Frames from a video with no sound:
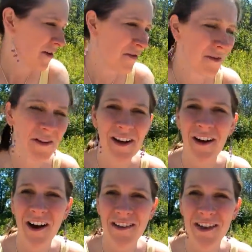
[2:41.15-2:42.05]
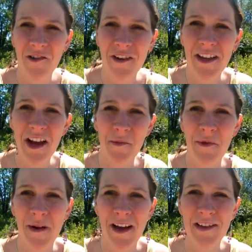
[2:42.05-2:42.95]
when we were at Costco and he got
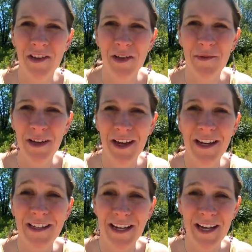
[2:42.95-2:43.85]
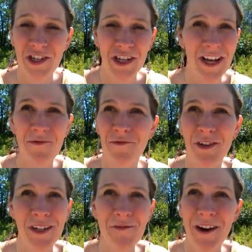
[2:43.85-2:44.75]
me my ice cream in a dish and I
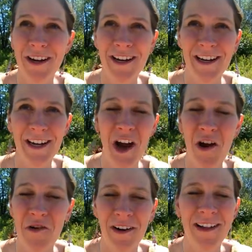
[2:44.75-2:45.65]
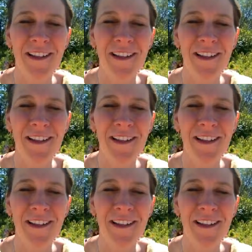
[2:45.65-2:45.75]
really wanted it in a cone.